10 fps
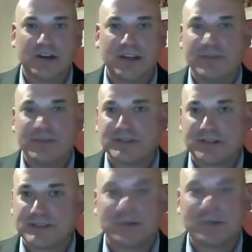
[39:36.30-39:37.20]
even start
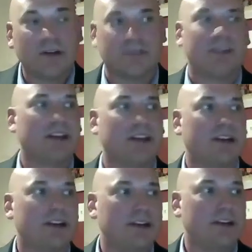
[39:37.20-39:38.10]
smaller, like
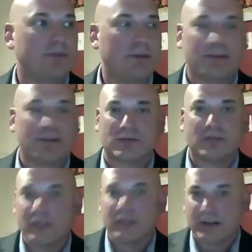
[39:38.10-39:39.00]
maybe a
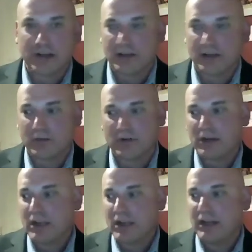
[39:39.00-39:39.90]
rural area or
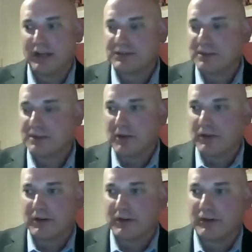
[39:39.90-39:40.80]
some
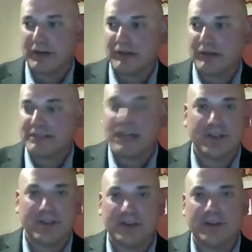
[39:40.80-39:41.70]
other town
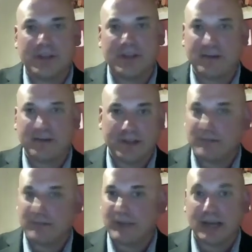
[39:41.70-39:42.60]
that you didn't think of that
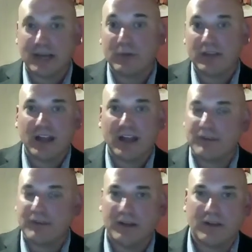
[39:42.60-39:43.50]
kind of went left.
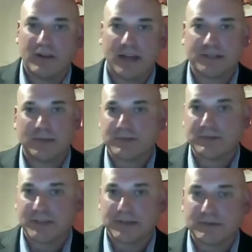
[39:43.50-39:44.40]
The last couple
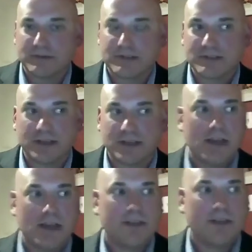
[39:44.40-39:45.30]
cycles. It's like
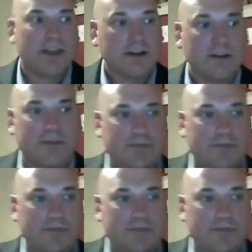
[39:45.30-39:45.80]
think of